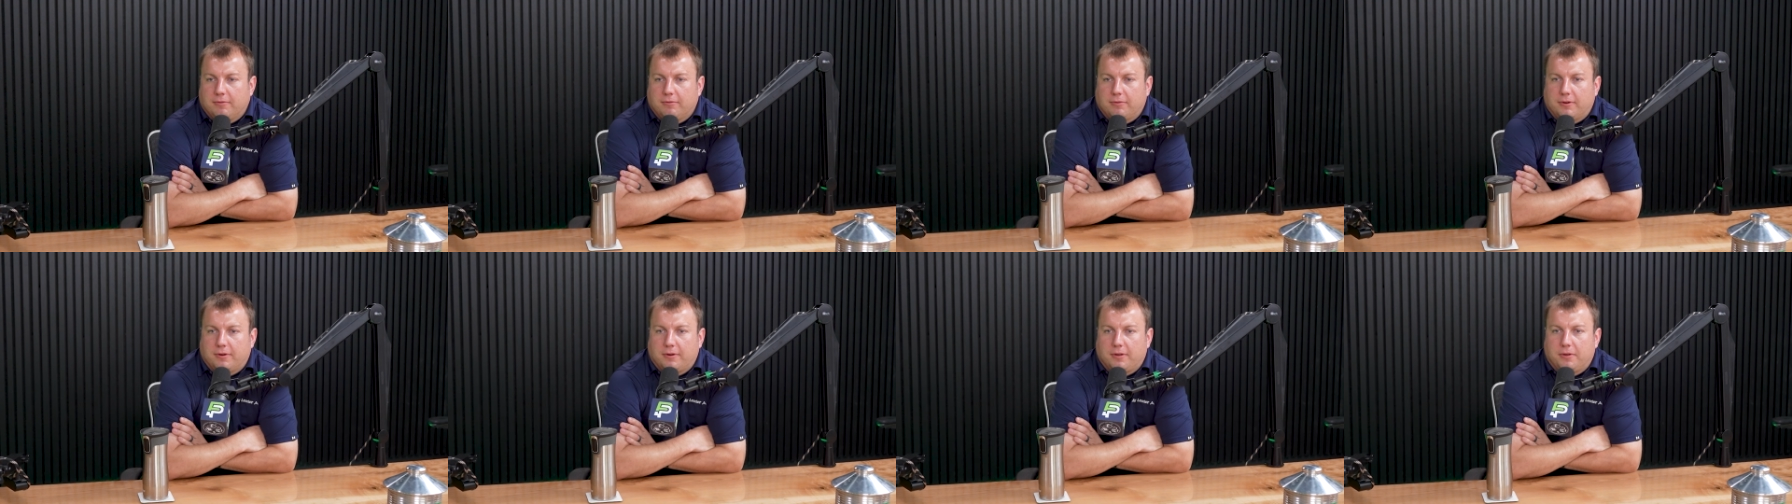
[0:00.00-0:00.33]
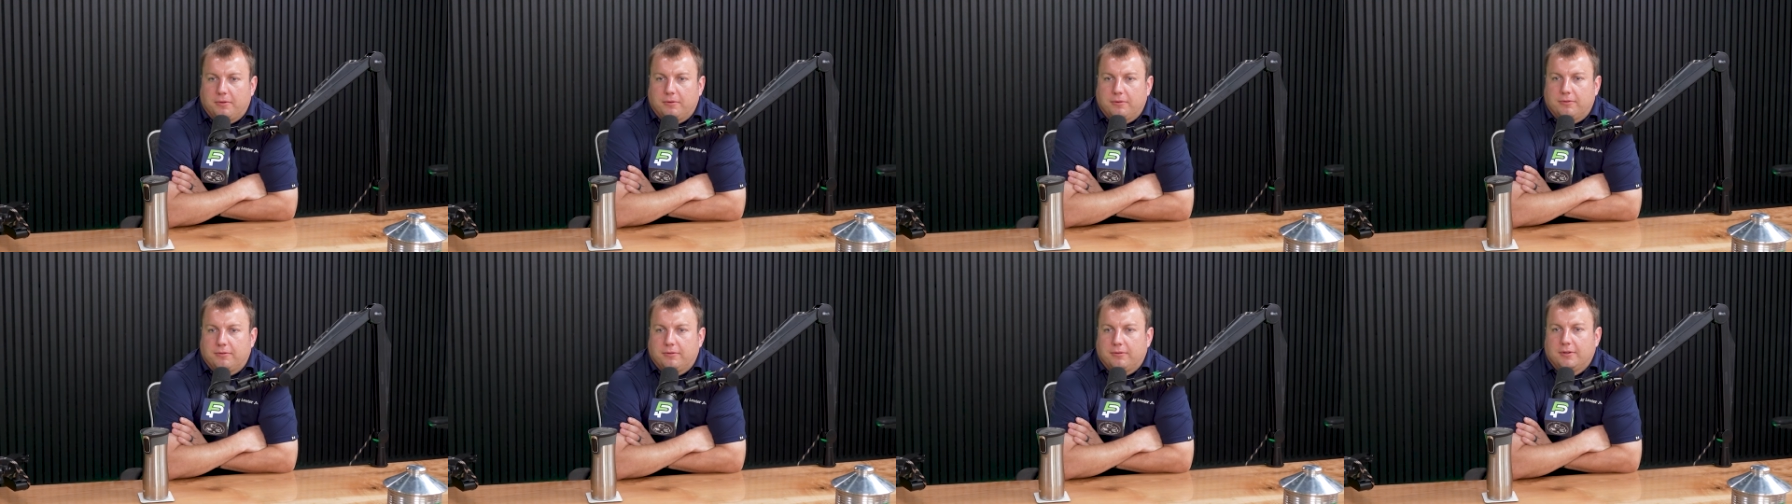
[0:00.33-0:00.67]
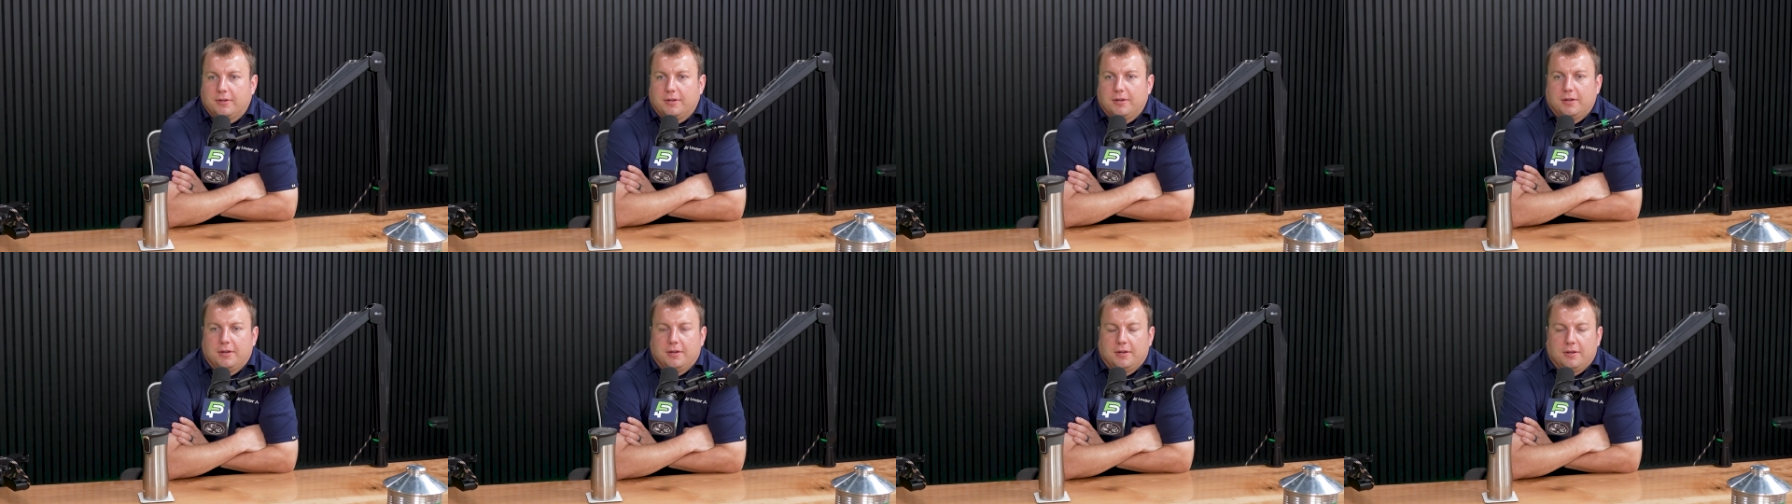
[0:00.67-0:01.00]
for those
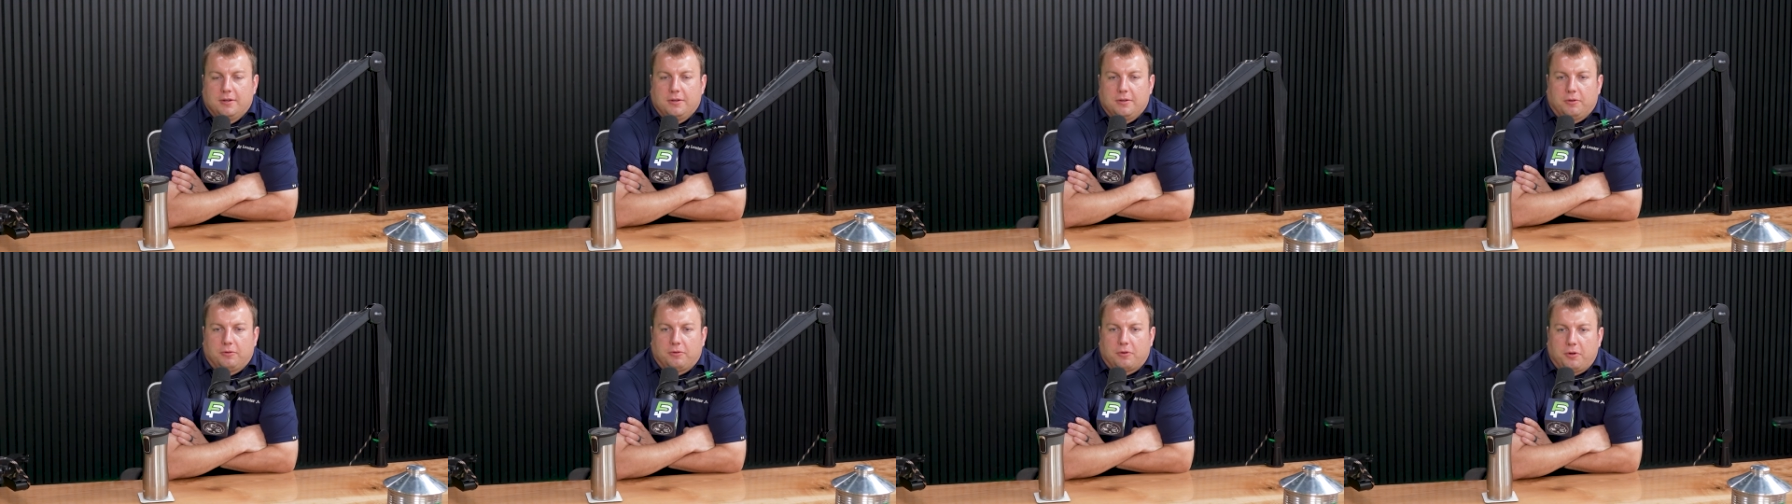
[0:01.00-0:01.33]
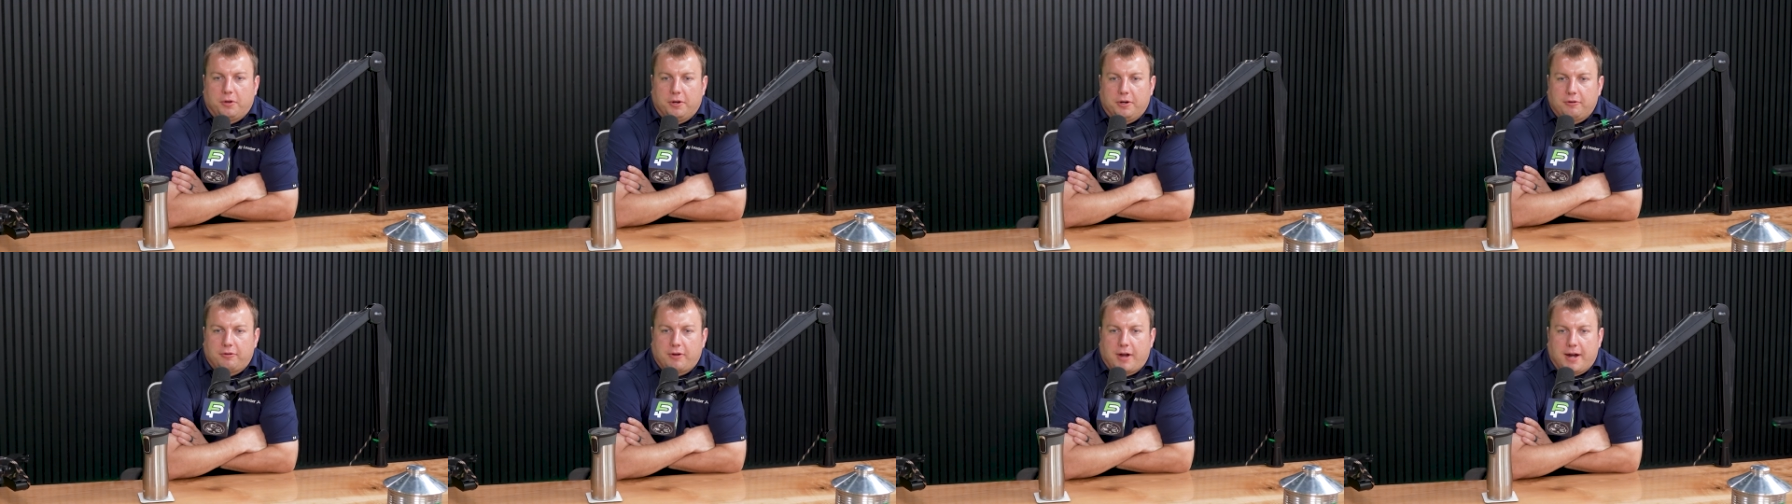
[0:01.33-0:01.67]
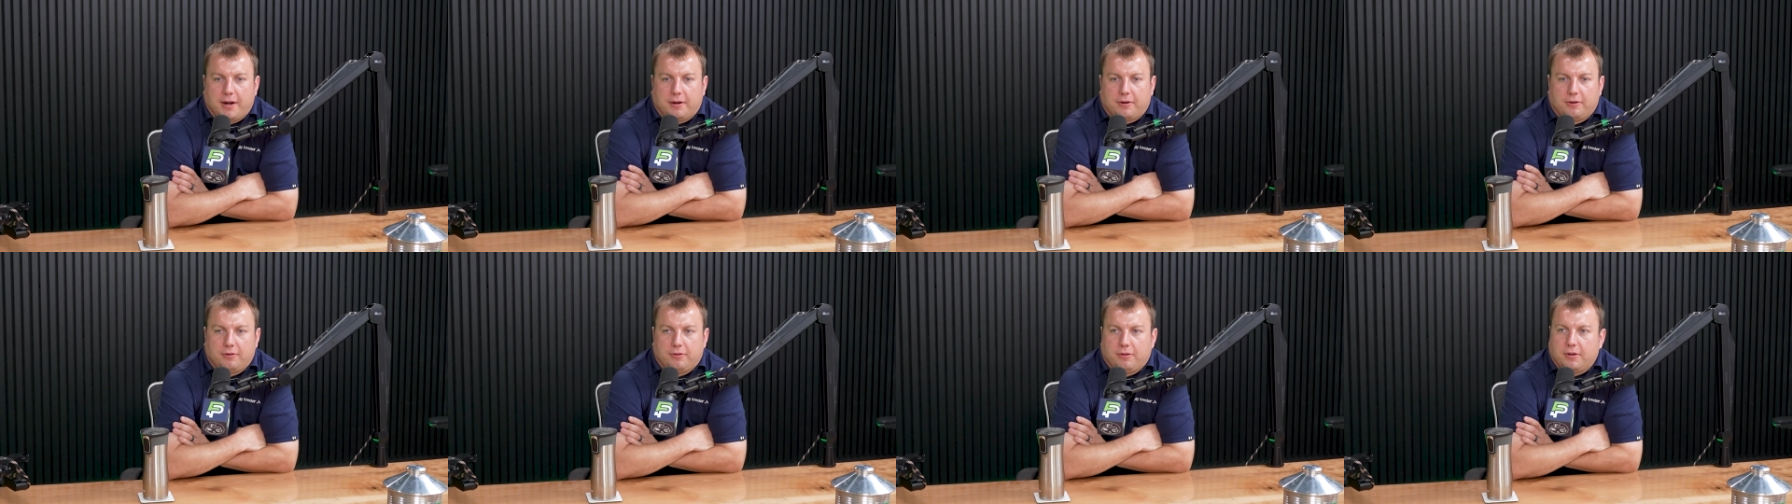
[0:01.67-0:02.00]
older
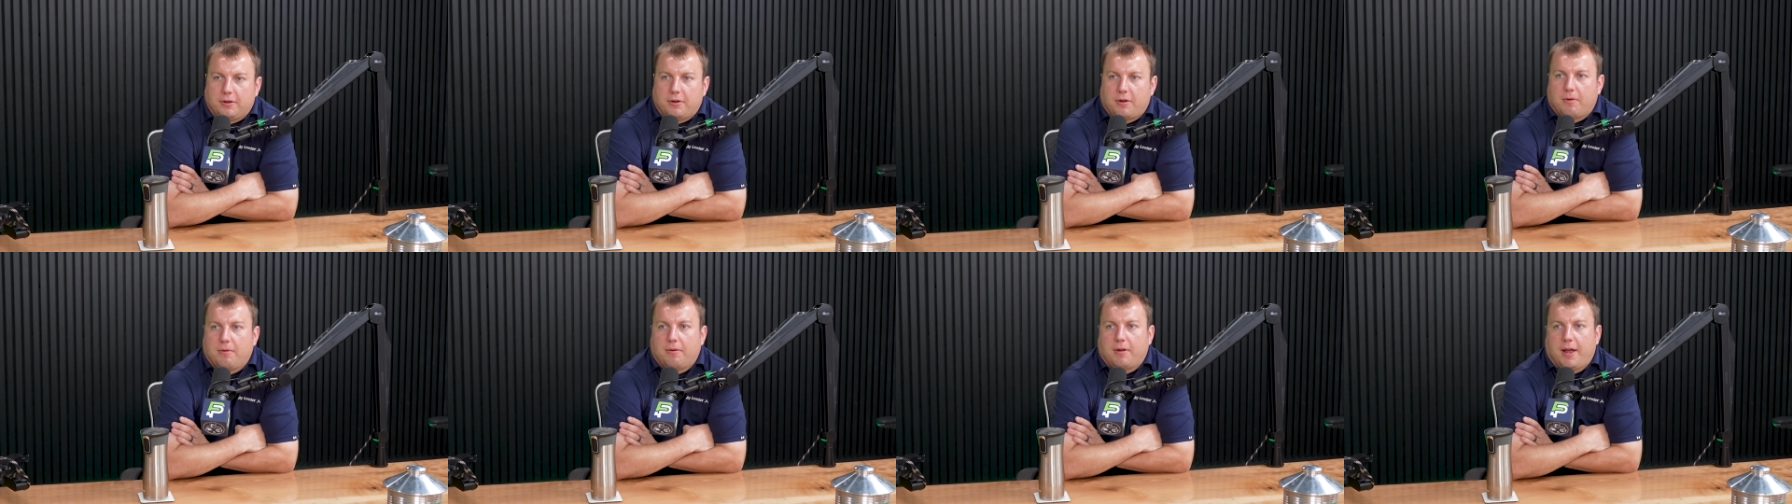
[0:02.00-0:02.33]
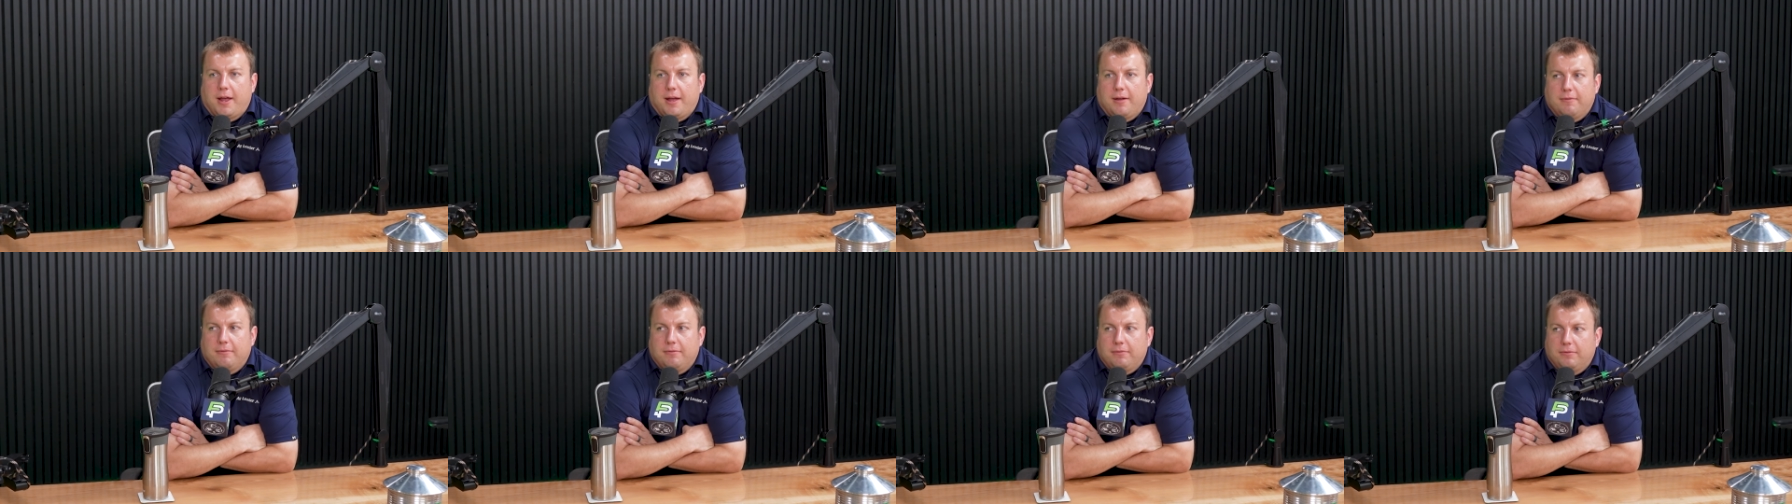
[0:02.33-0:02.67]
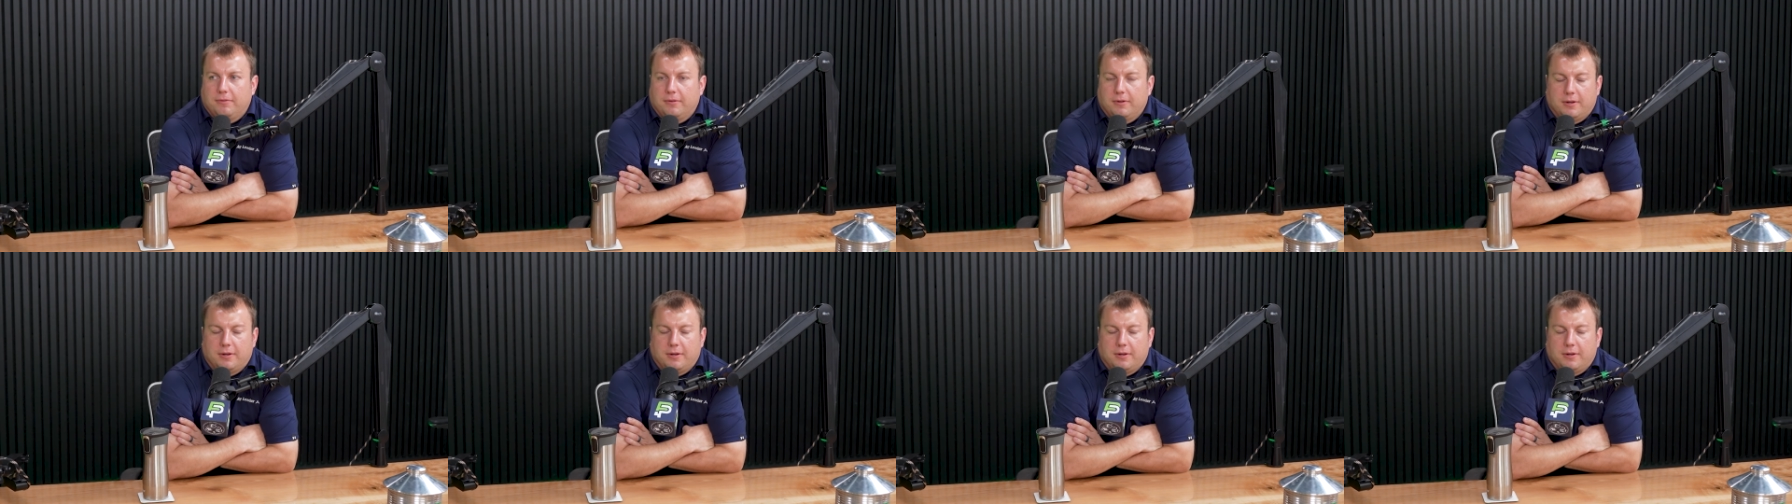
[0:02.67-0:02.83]
tractors that don't have